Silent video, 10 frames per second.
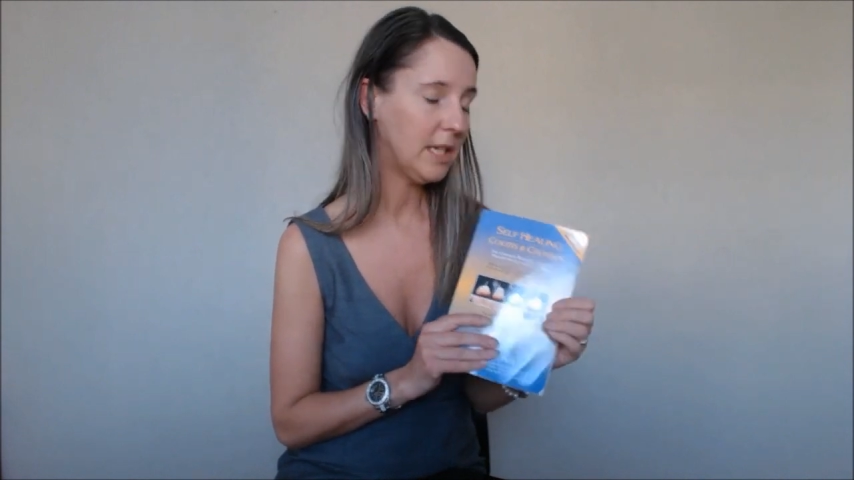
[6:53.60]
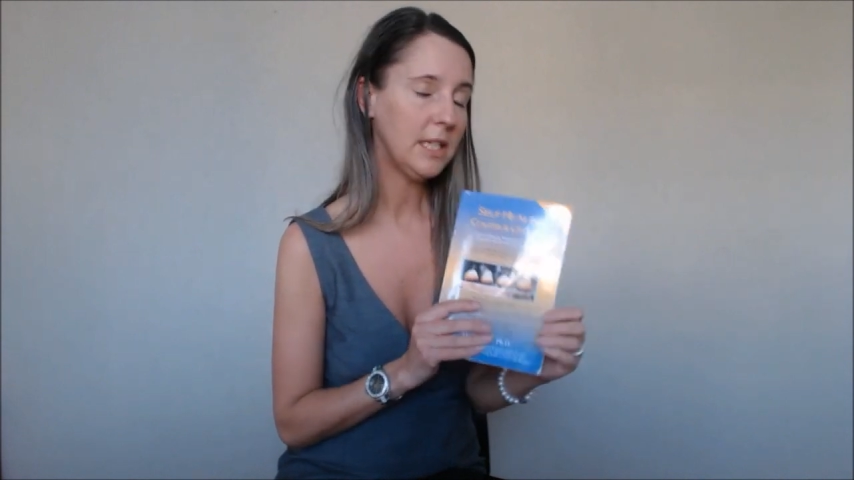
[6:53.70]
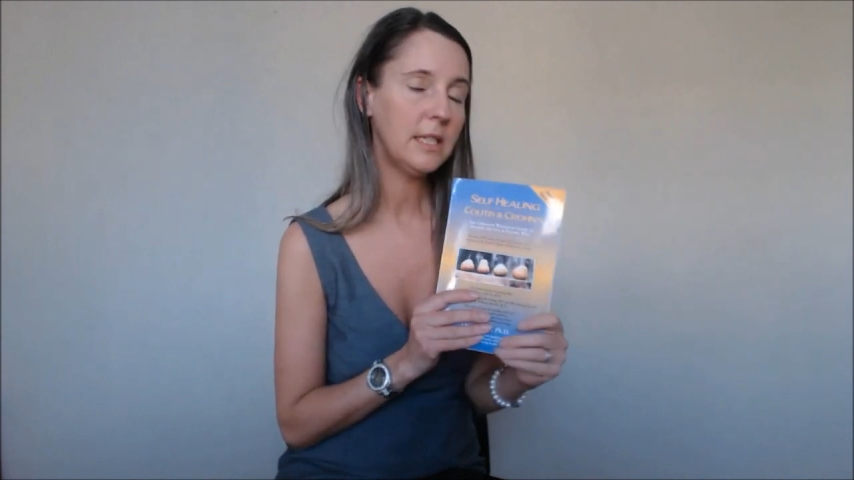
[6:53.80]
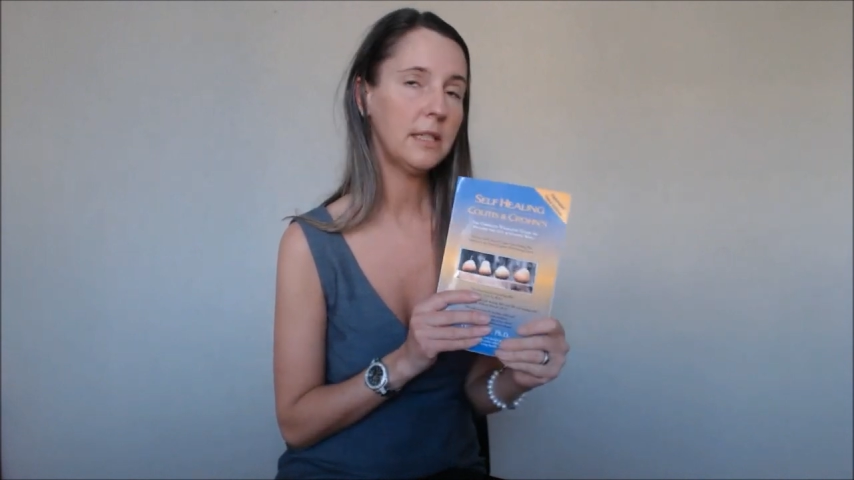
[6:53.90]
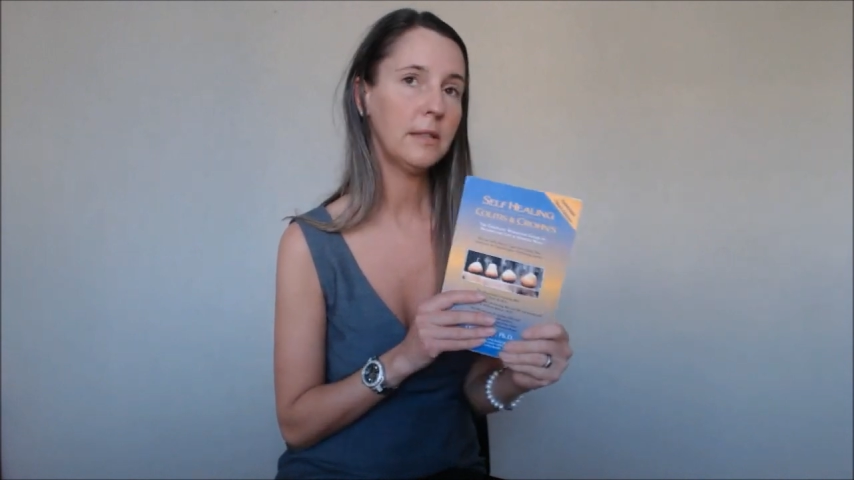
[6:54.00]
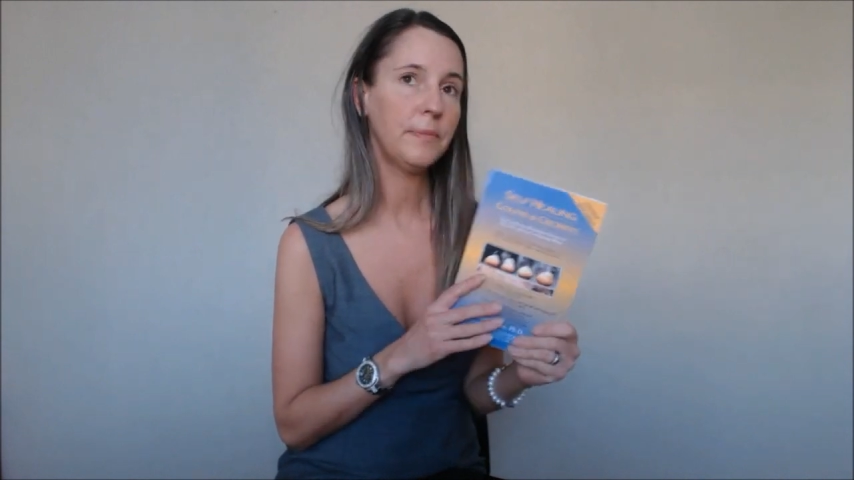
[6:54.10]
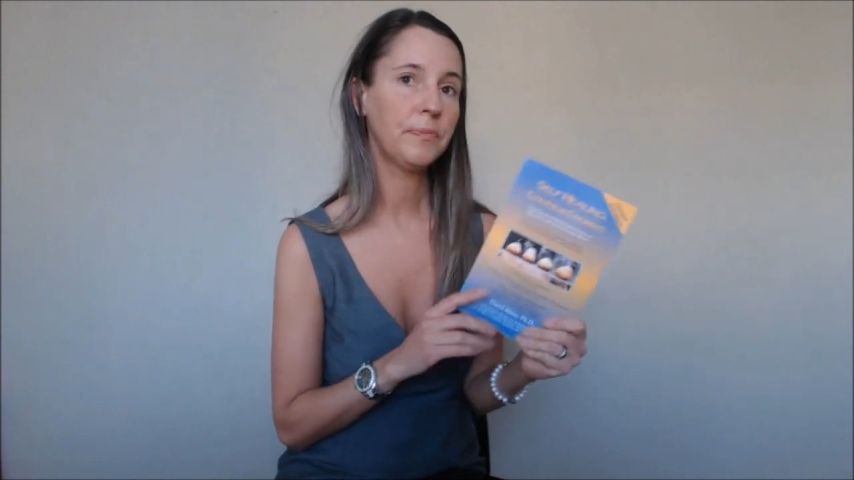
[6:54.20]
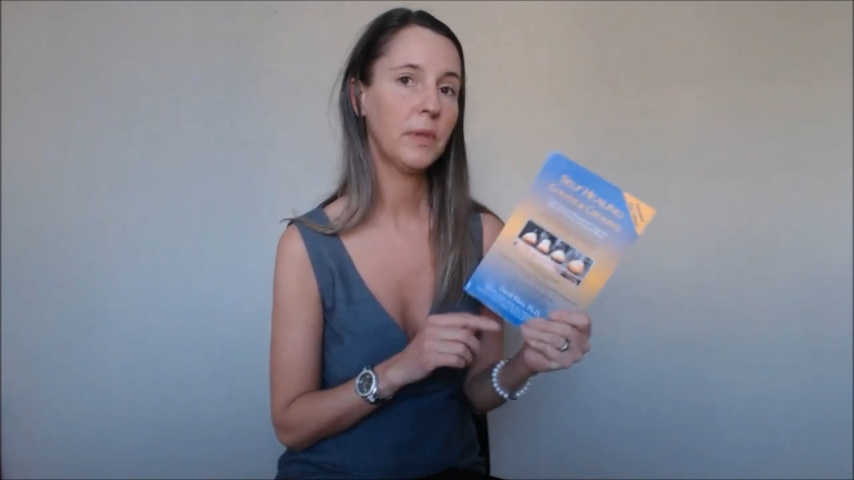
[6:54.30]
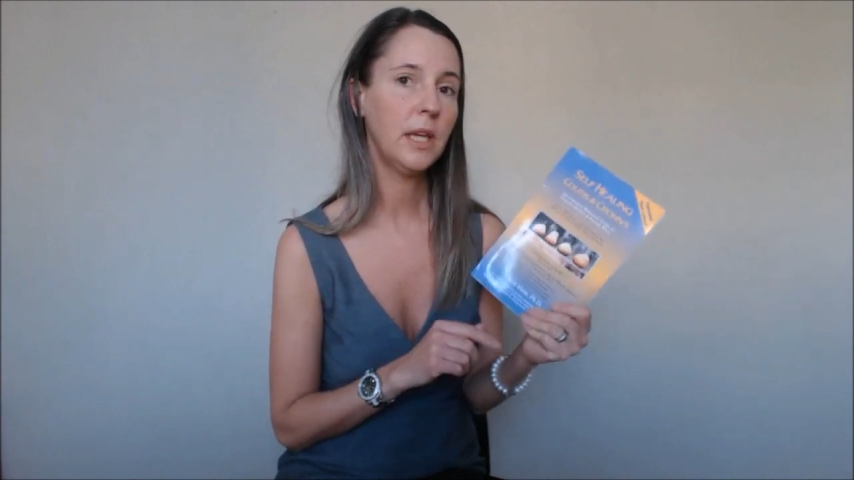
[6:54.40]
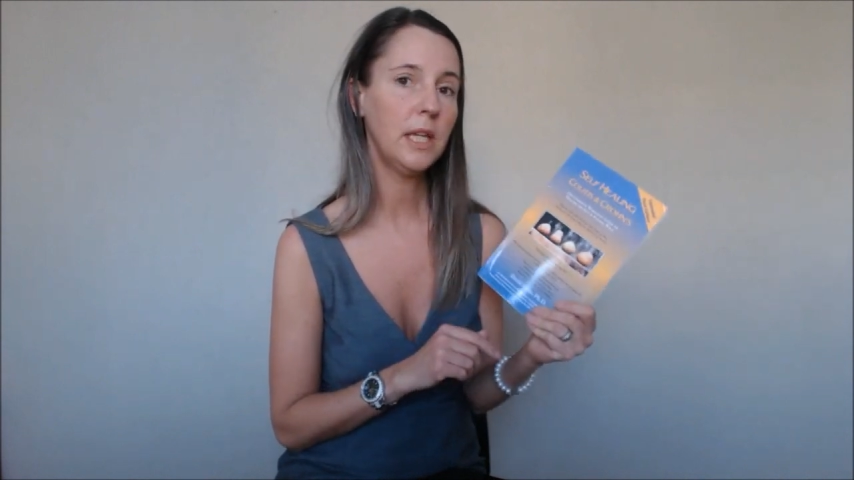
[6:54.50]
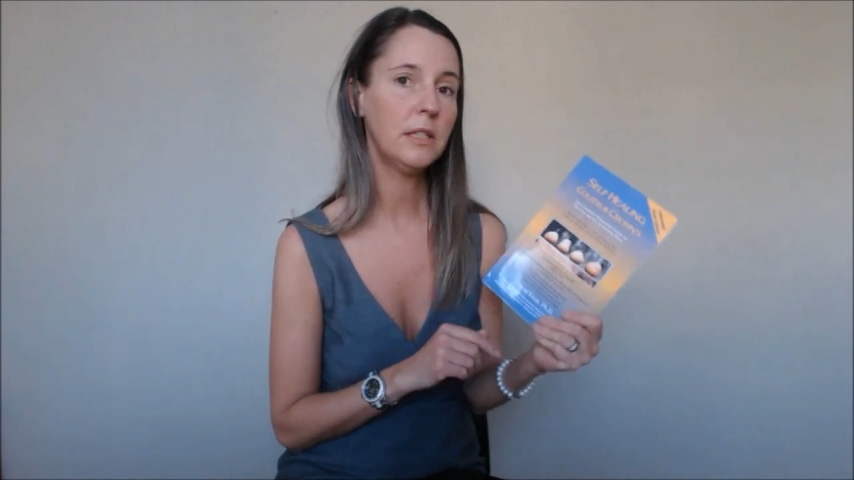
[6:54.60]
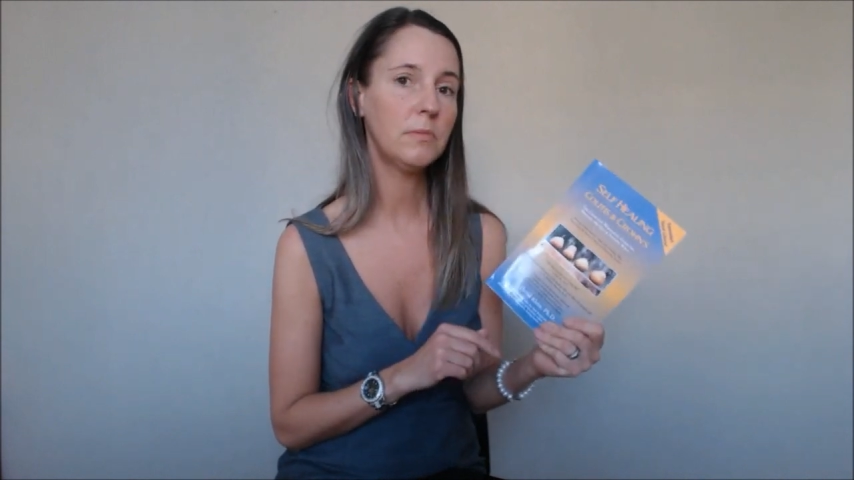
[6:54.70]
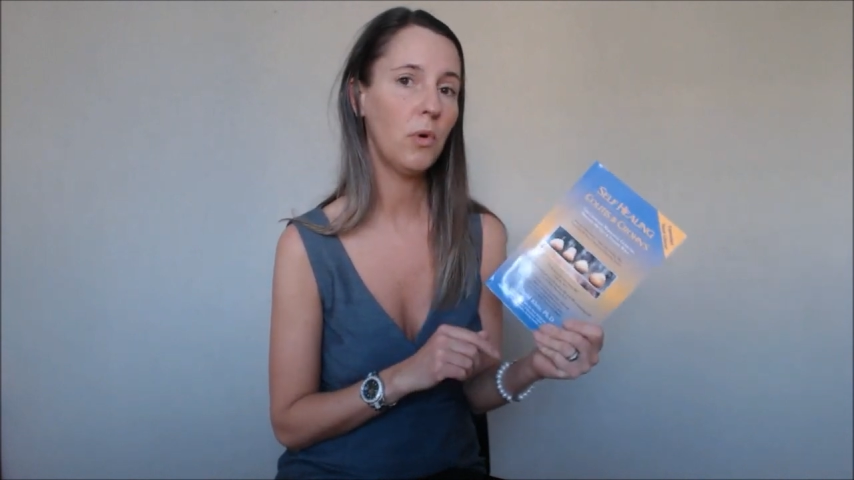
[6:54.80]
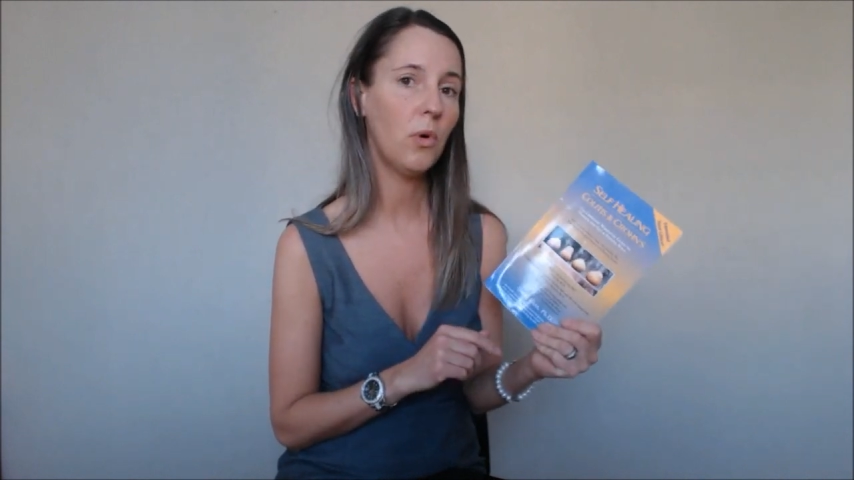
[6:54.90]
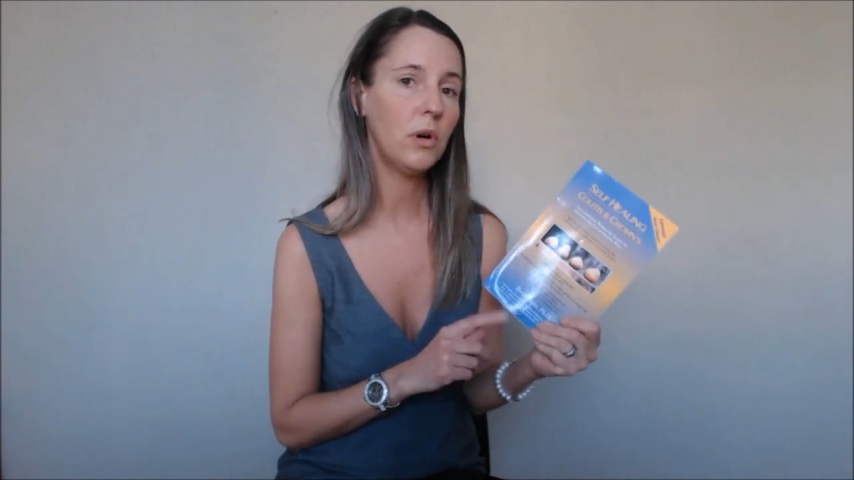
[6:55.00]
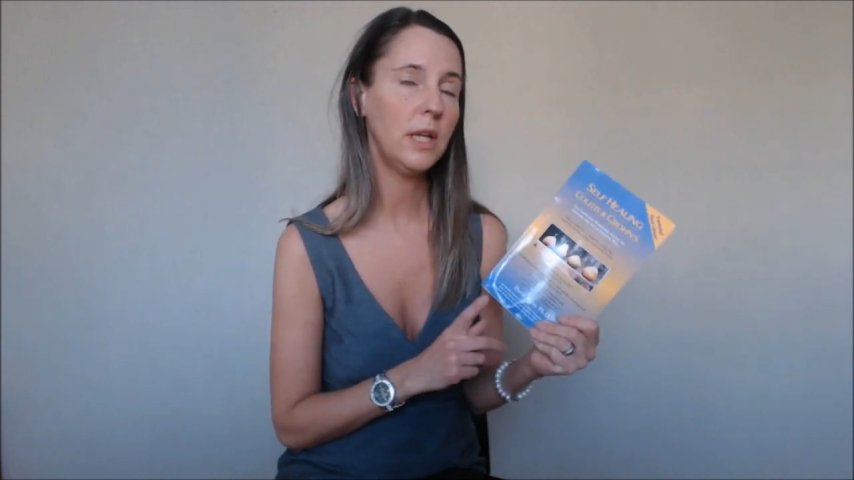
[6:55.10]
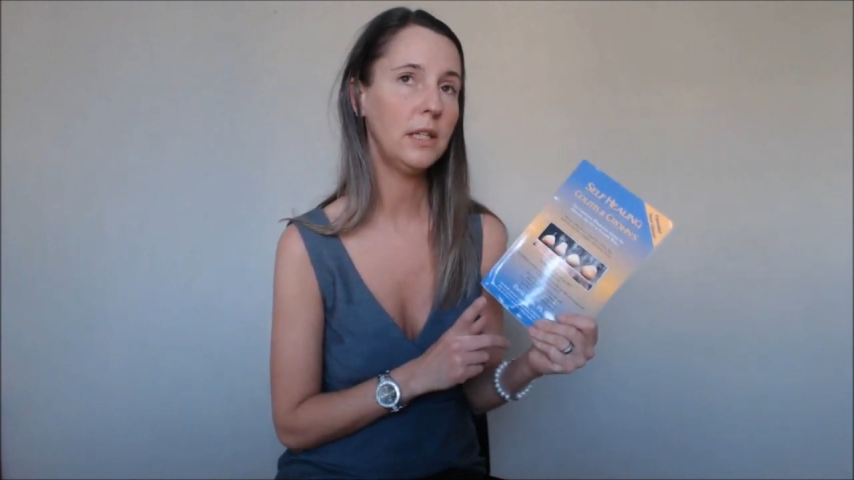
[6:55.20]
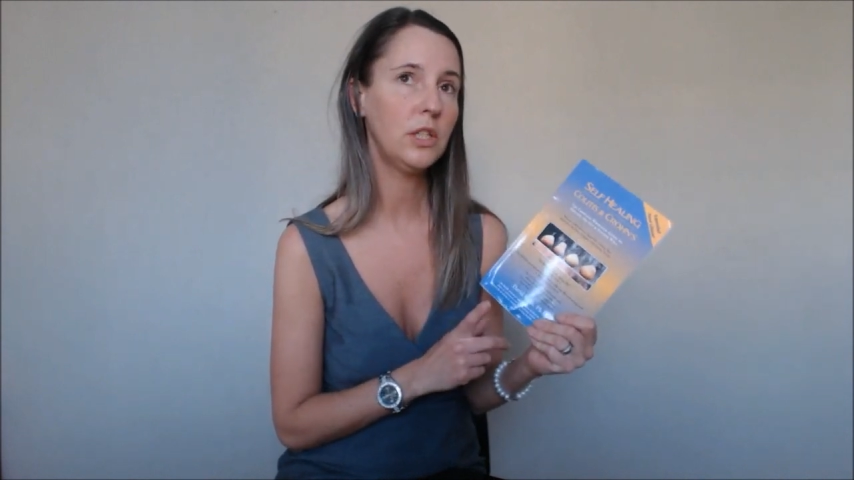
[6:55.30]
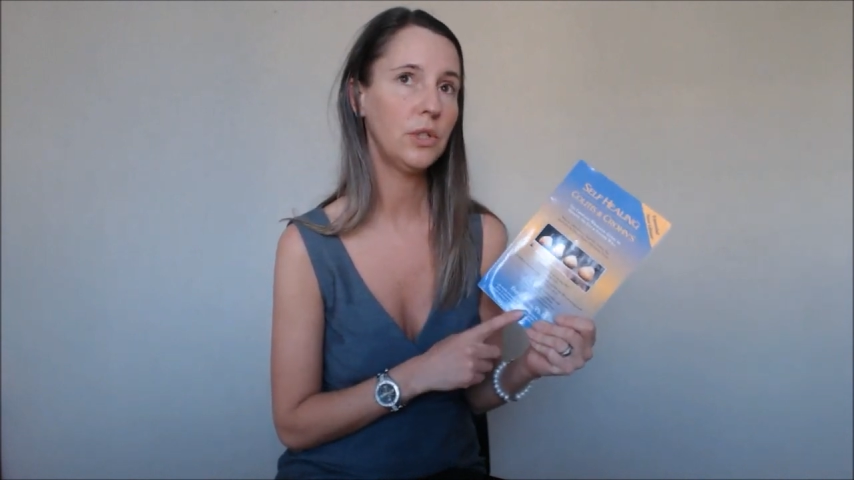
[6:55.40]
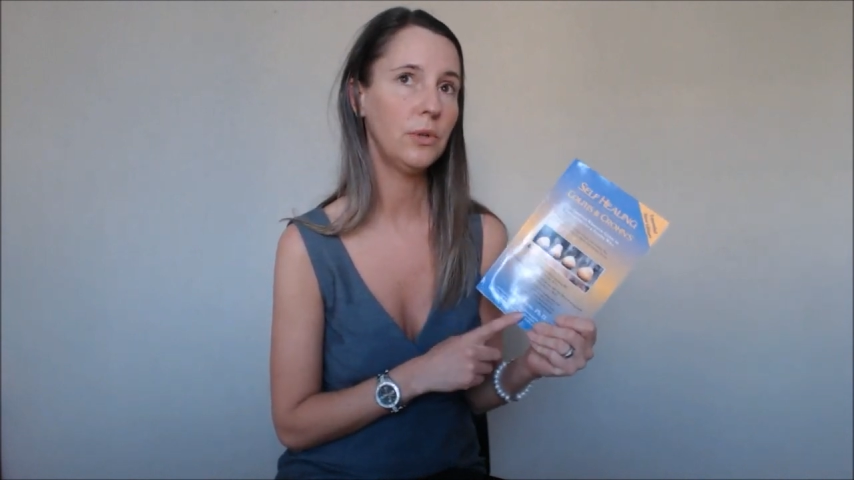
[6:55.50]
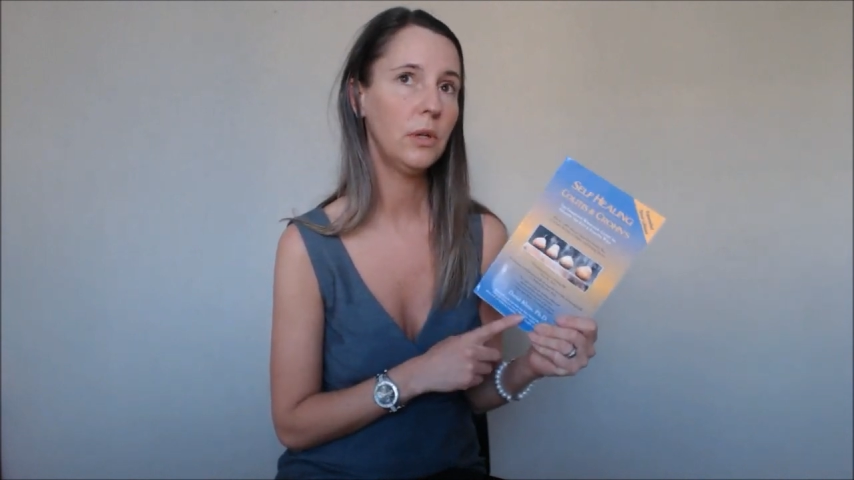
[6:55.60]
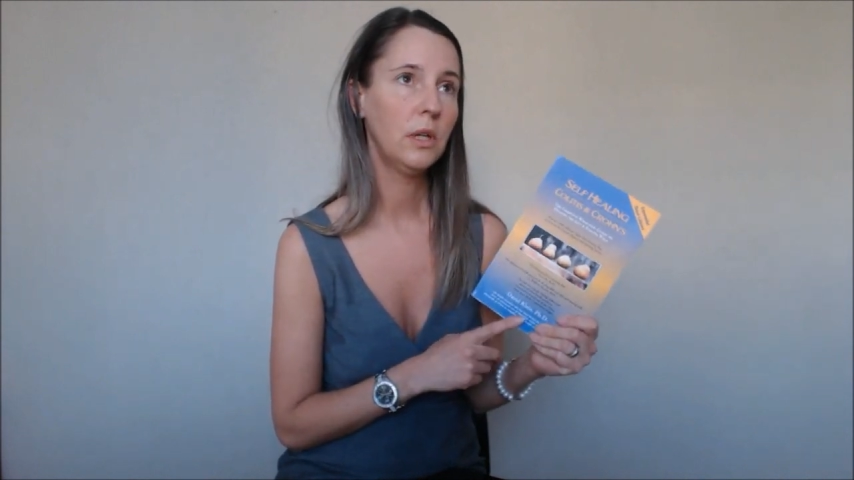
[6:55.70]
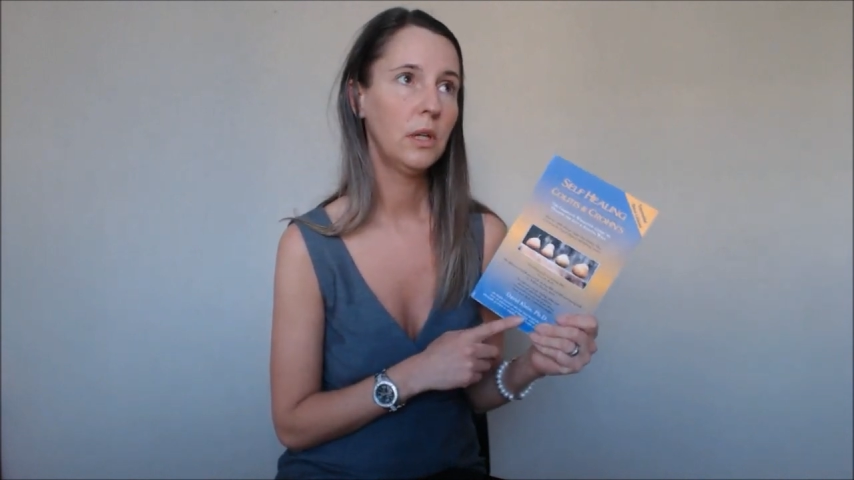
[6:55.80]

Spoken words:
he's more into